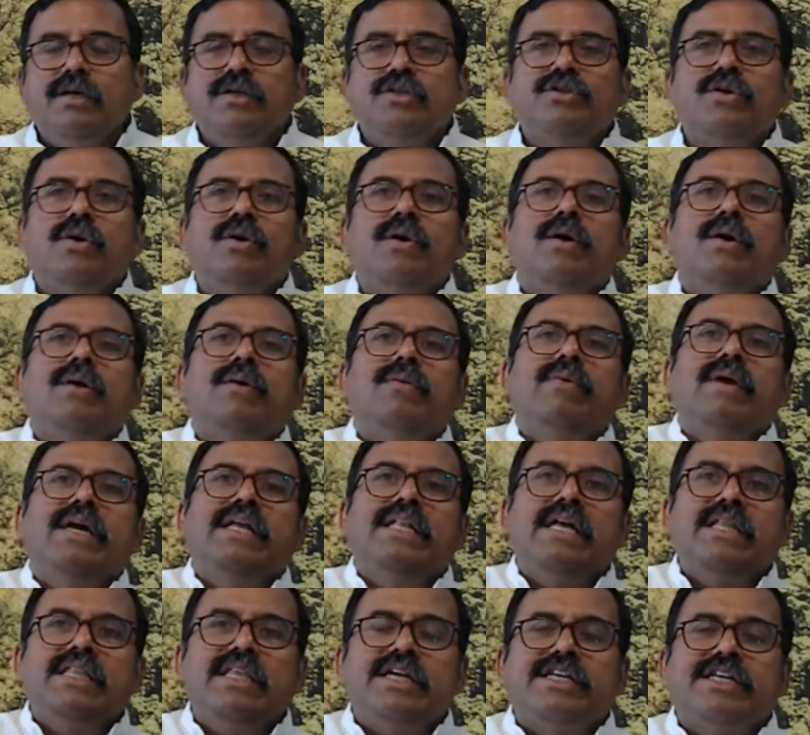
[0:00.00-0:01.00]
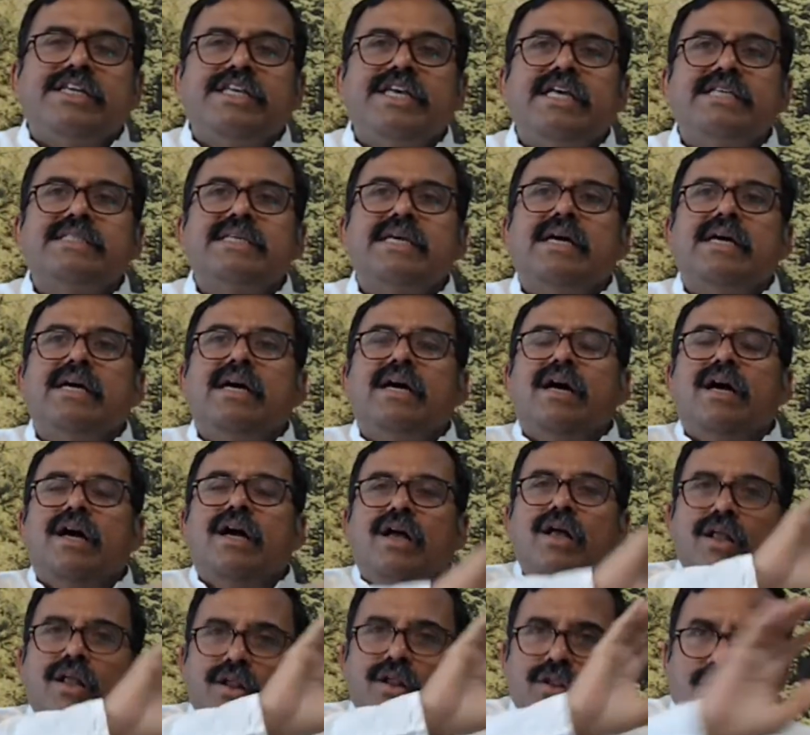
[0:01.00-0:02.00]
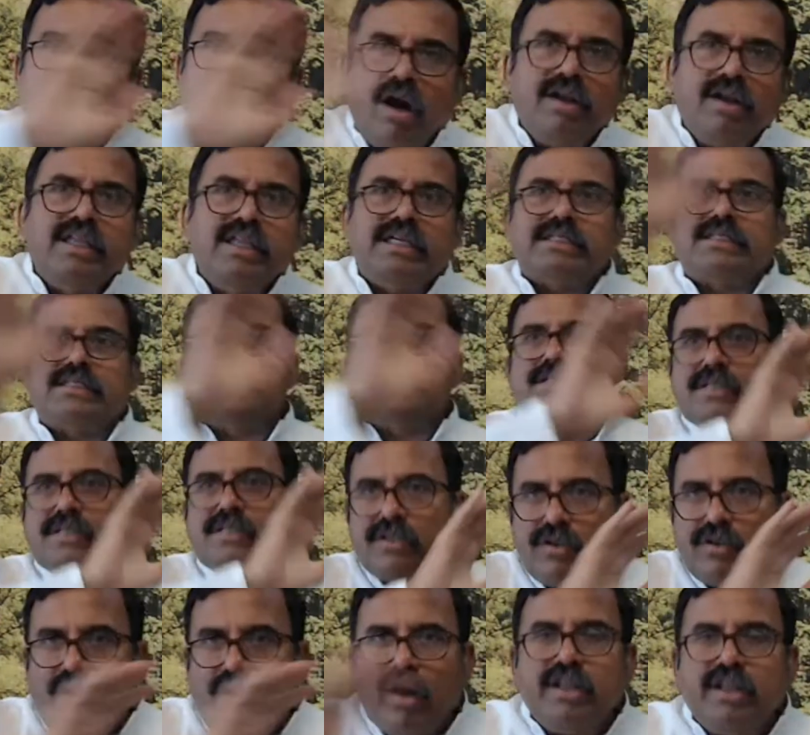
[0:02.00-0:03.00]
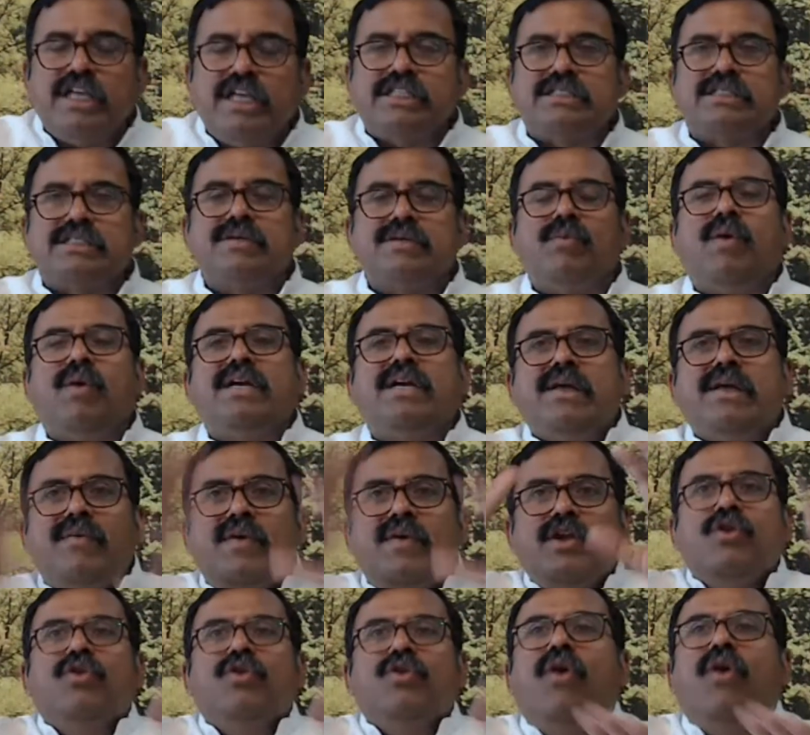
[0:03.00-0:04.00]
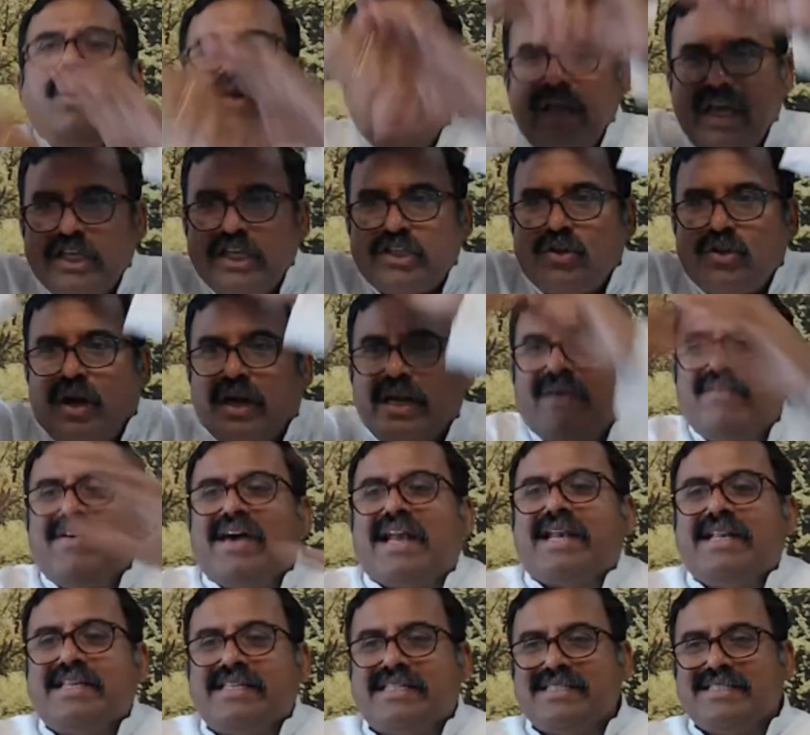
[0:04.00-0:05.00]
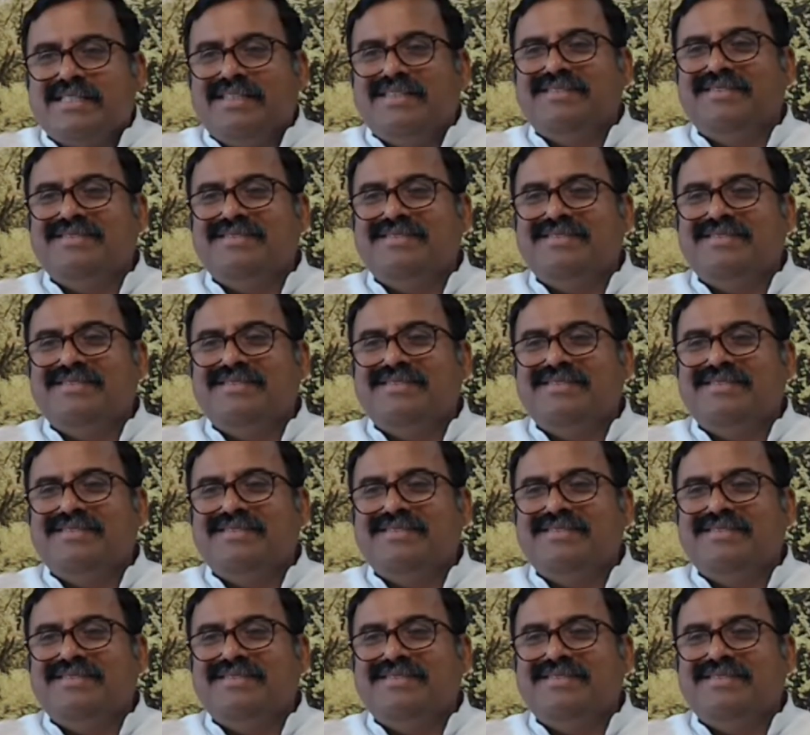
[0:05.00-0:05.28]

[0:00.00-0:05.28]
So Vedanta says, not this, not this. Whatever you know is not awareness.